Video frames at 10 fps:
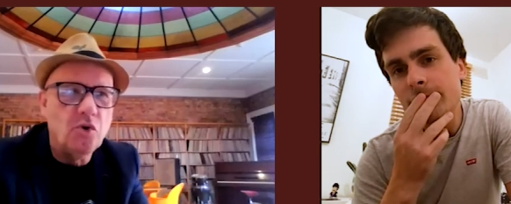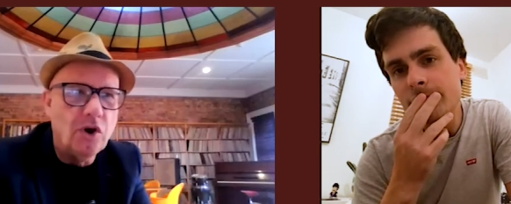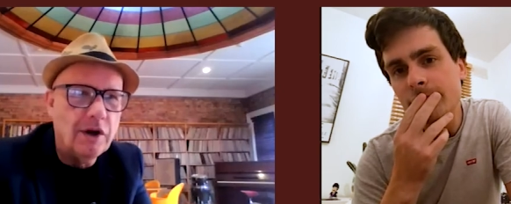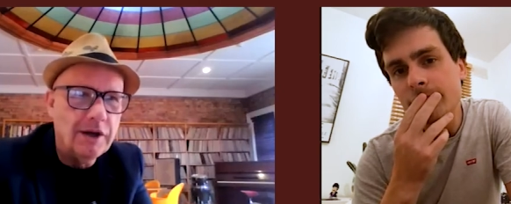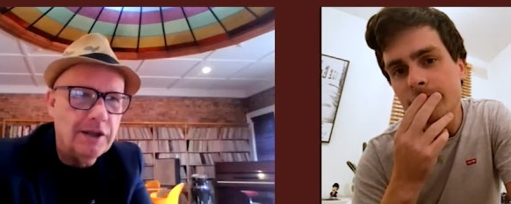
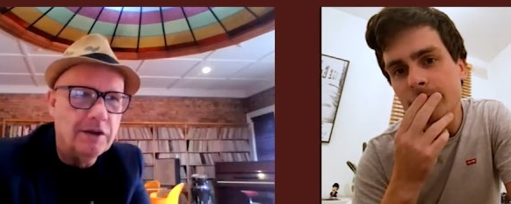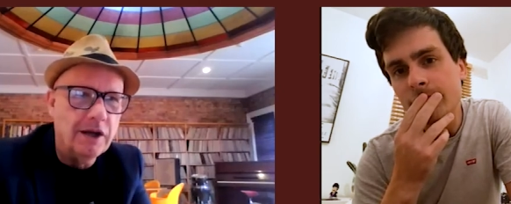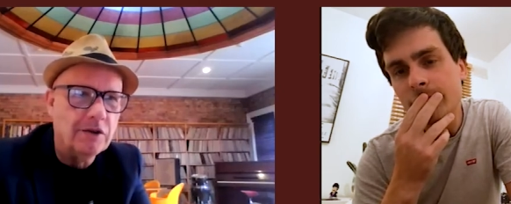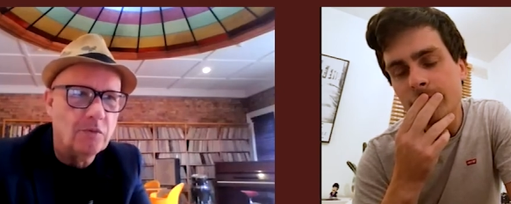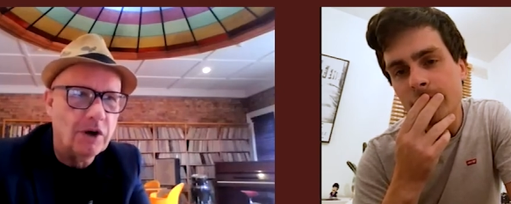Speaker 1: tour in,
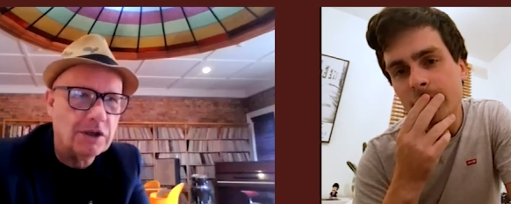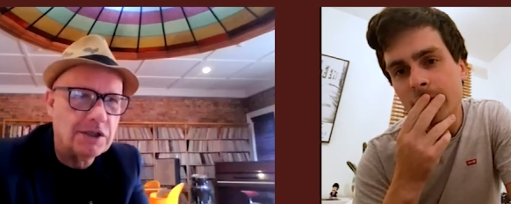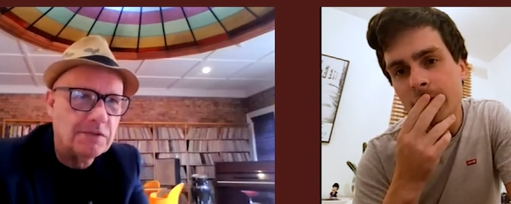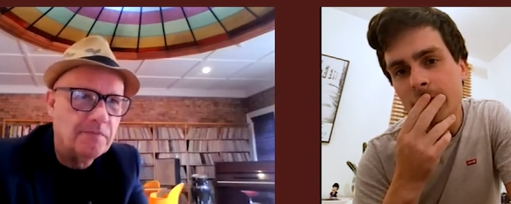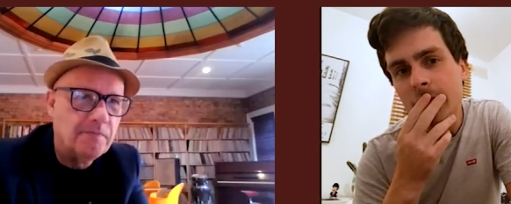in the
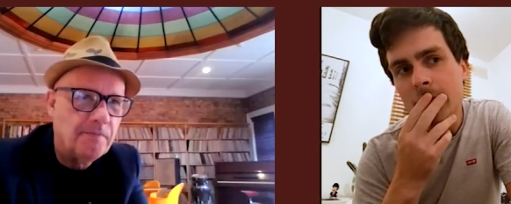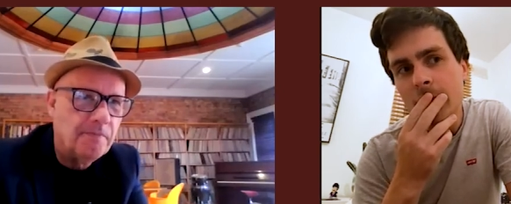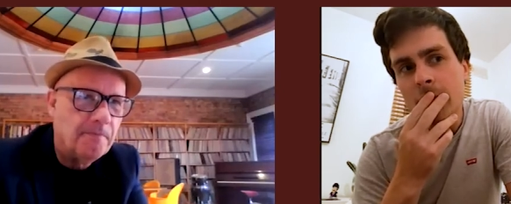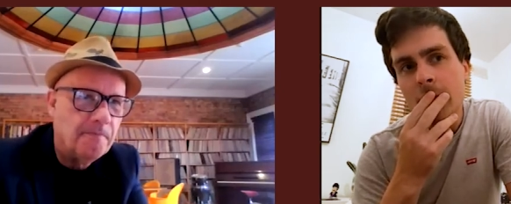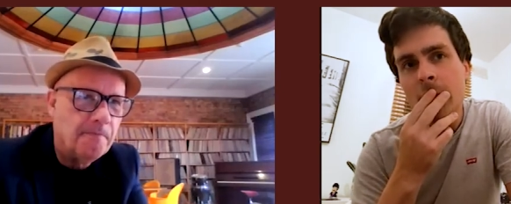works?
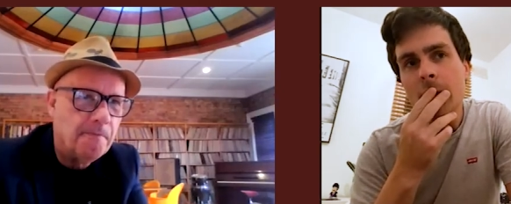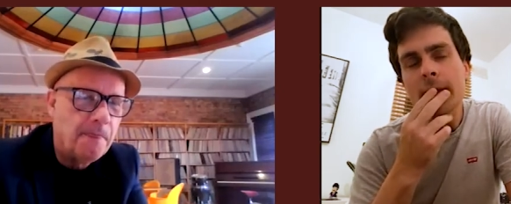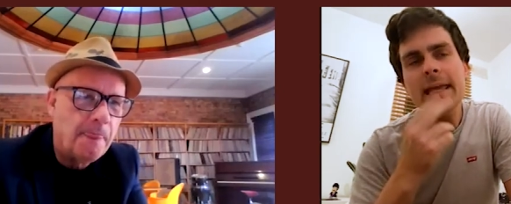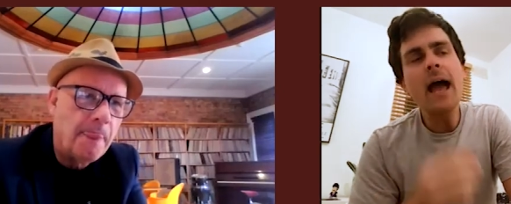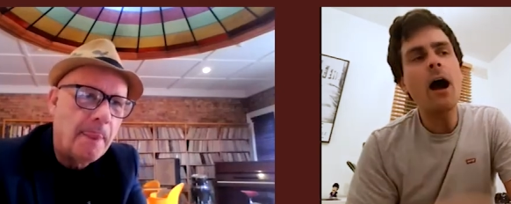
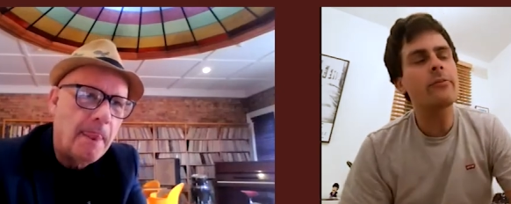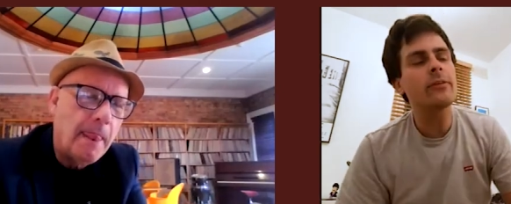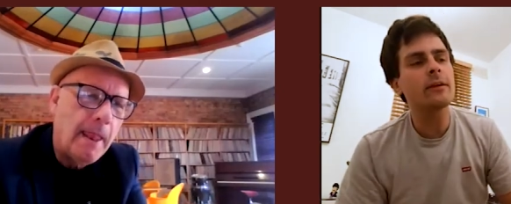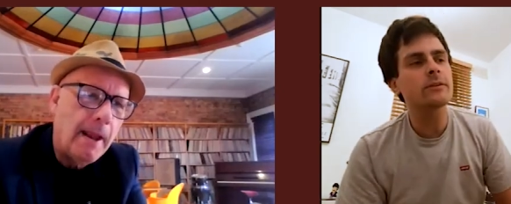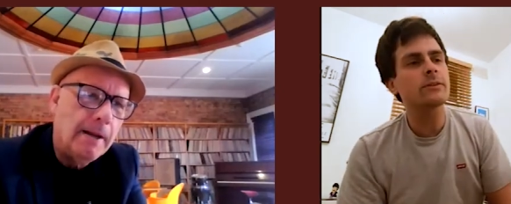
Speaker 2: Yeah, I
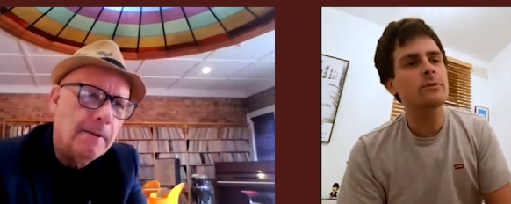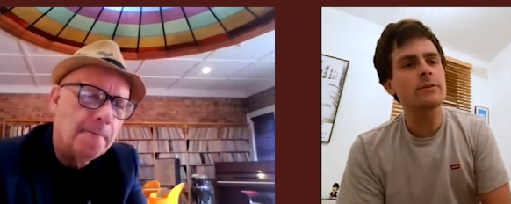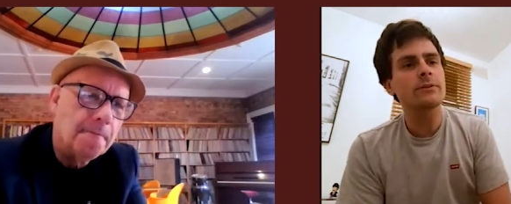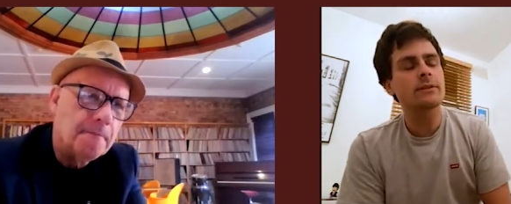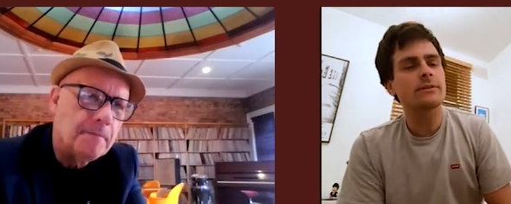think as soon
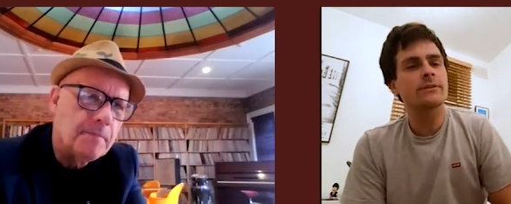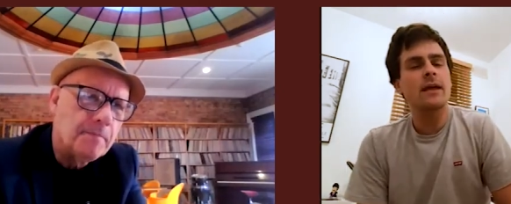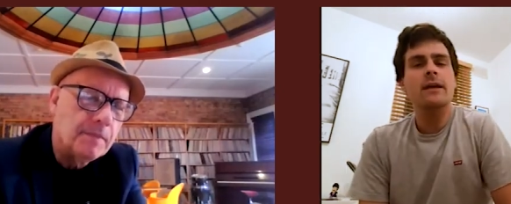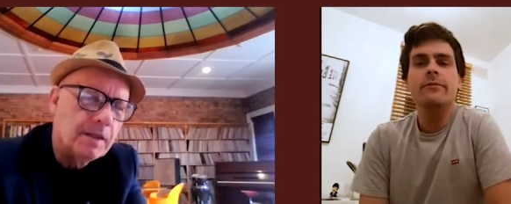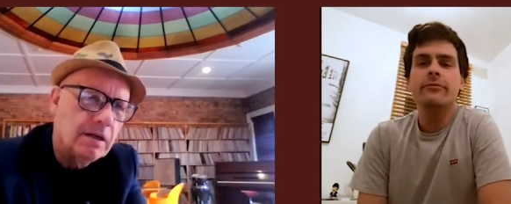as it's
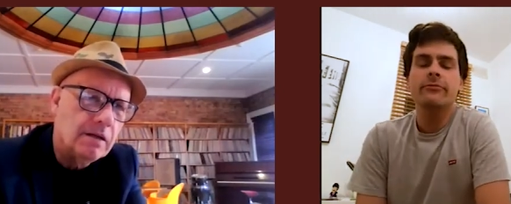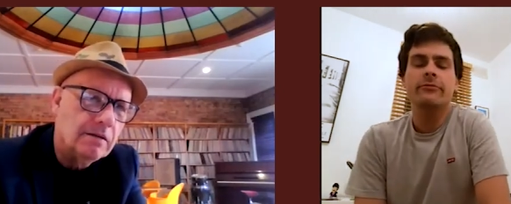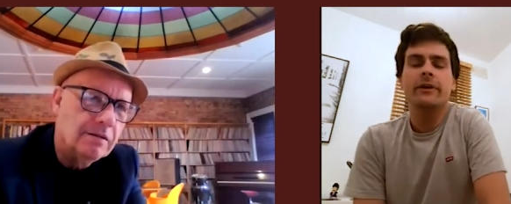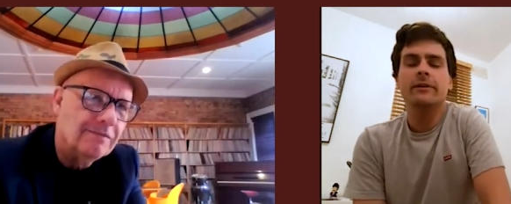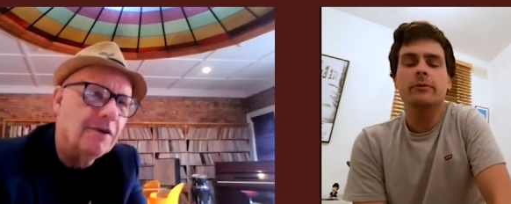safe
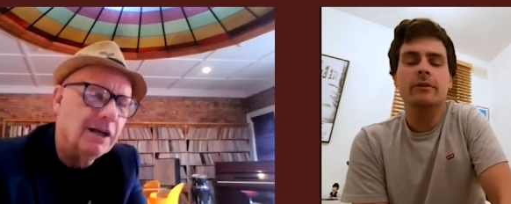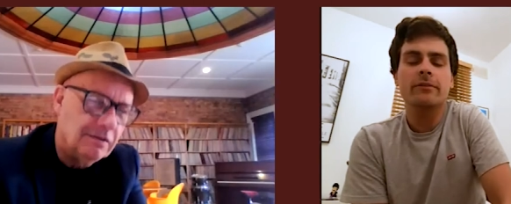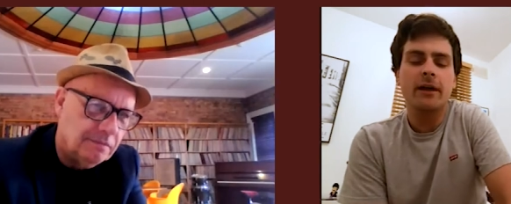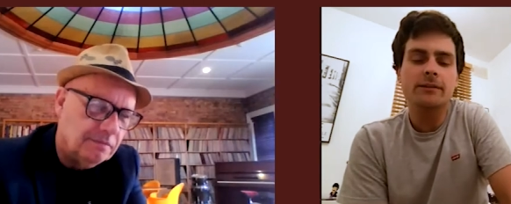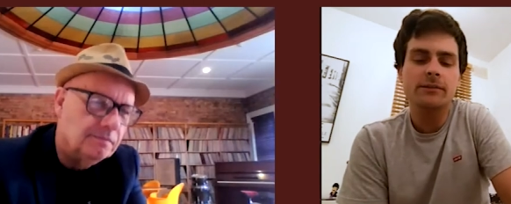and all right.
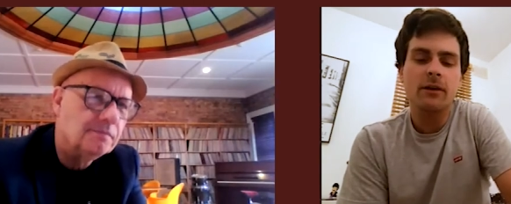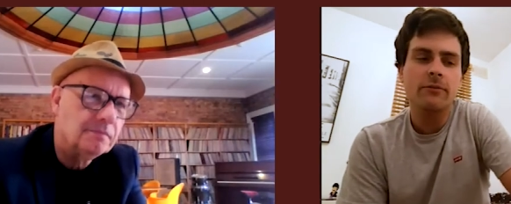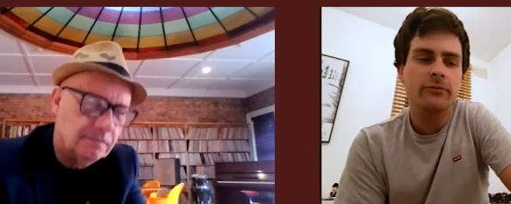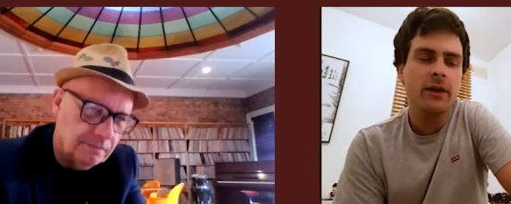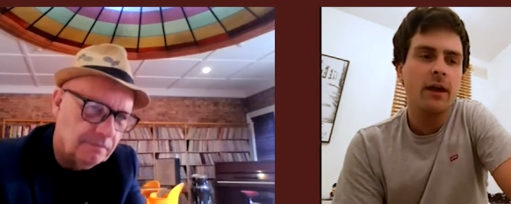of that
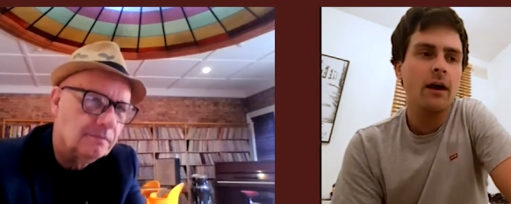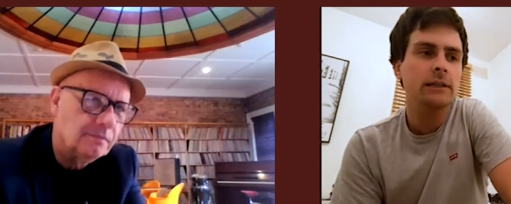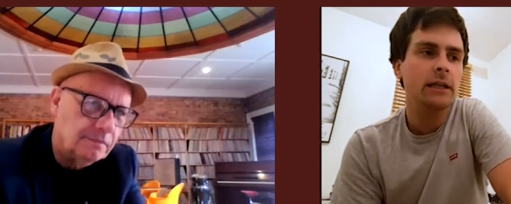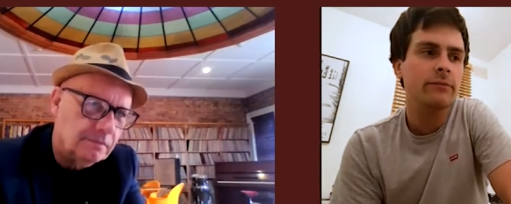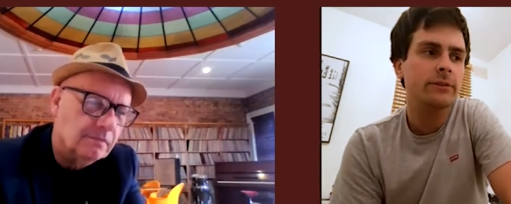stuff, yeah,
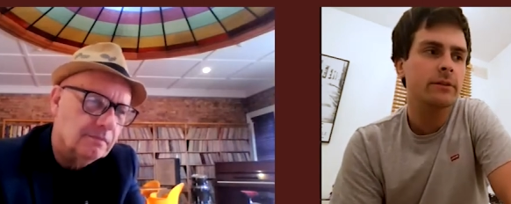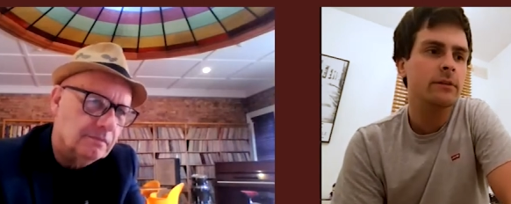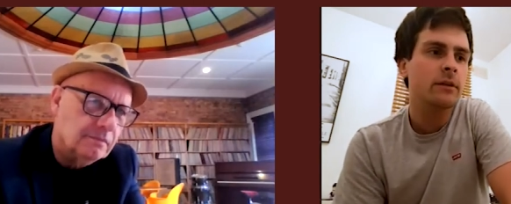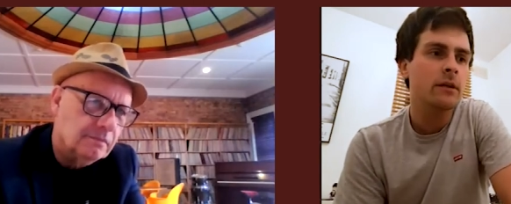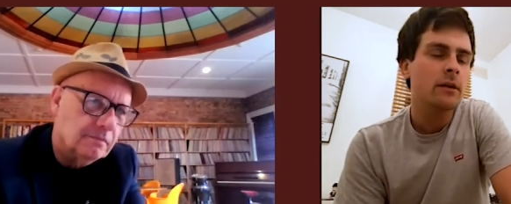I'd love
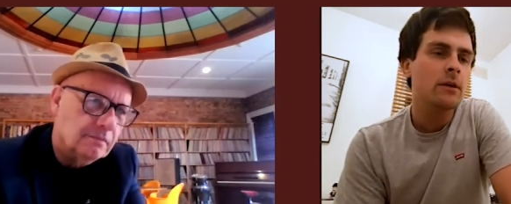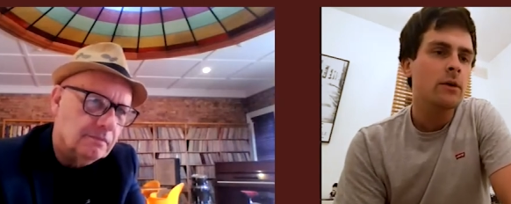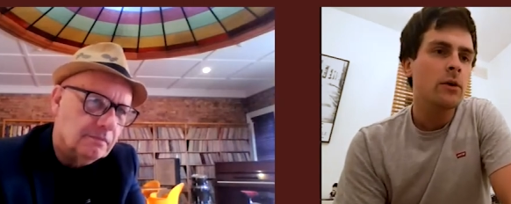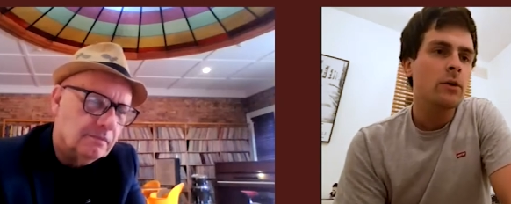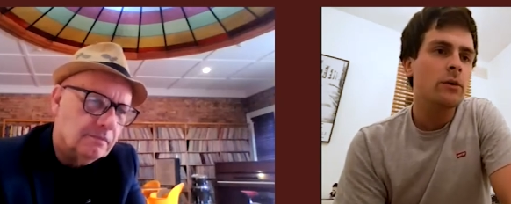to,
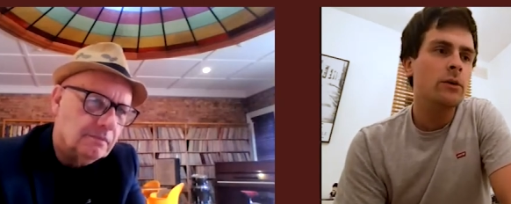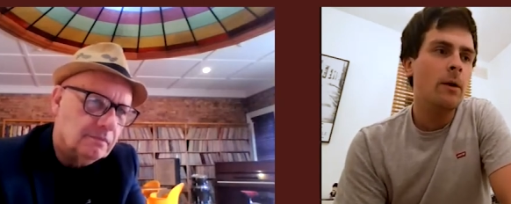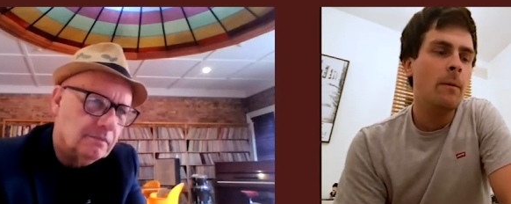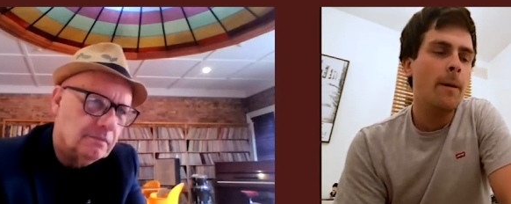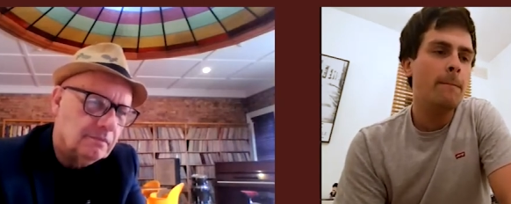you
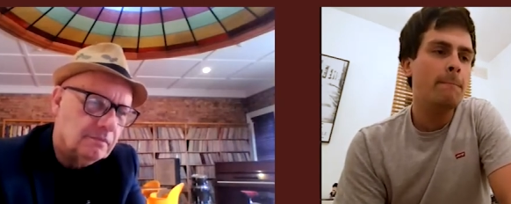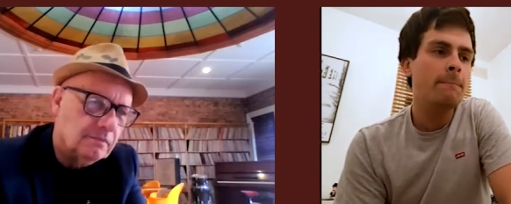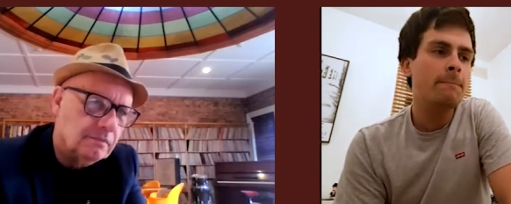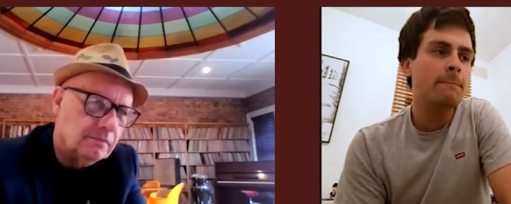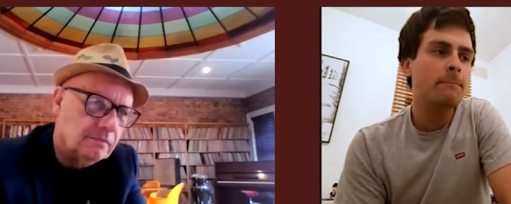know,
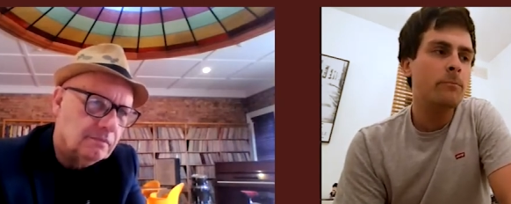um,